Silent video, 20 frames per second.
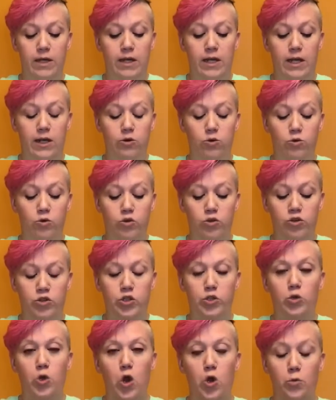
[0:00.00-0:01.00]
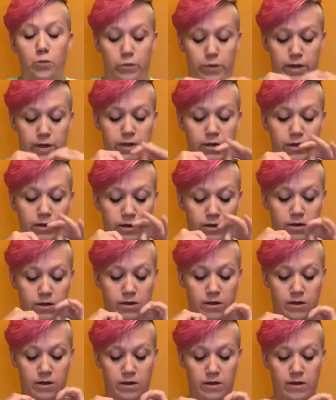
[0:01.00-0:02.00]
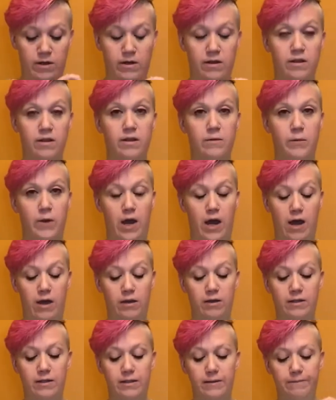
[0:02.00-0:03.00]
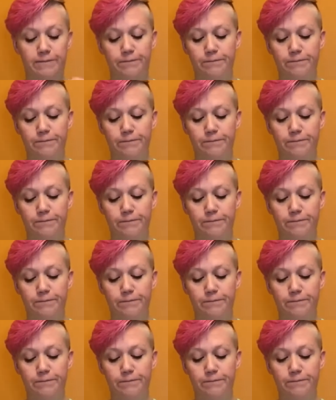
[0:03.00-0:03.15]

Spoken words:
in order to open the box.